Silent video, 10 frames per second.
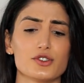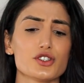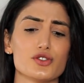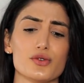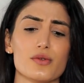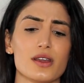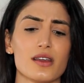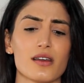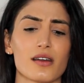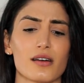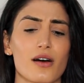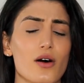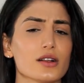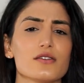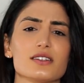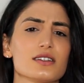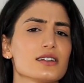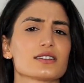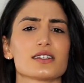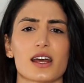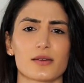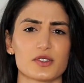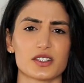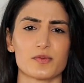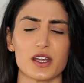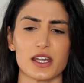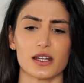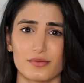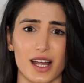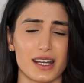just doing all of these things to get up to speed.